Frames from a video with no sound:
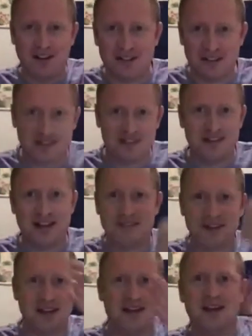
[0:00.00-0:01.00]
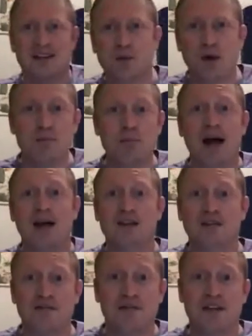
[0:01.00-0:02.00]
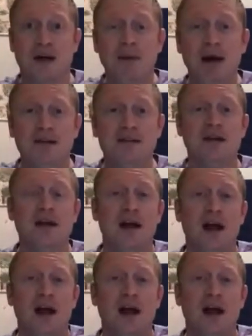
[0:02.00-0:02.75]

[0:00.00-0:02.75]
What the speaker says: this, let's say, 1 byte of subbytes,